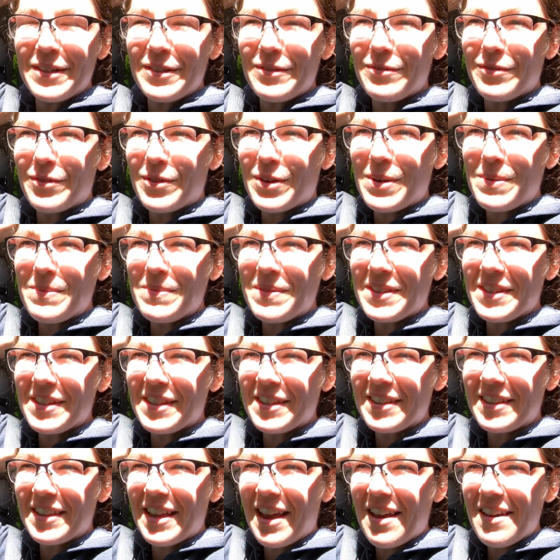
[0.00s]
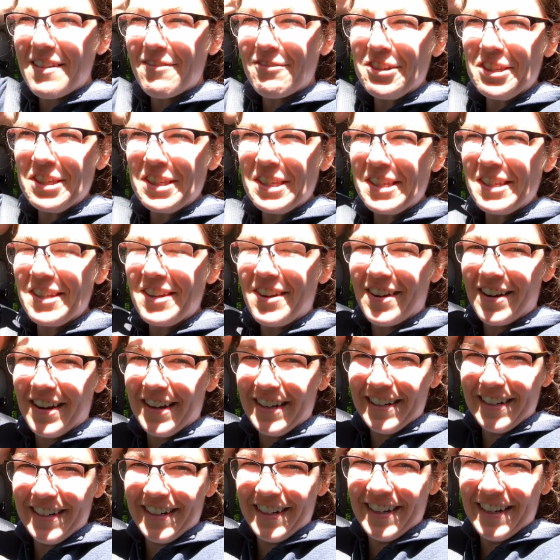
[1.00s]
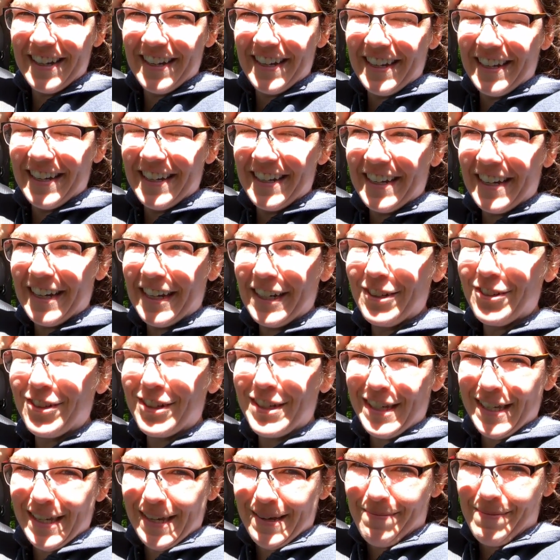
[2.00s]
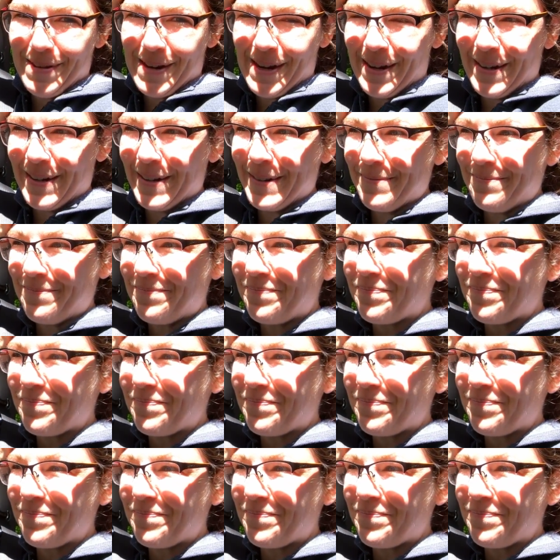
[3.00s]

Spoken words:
informed that that was not a grizzly bear.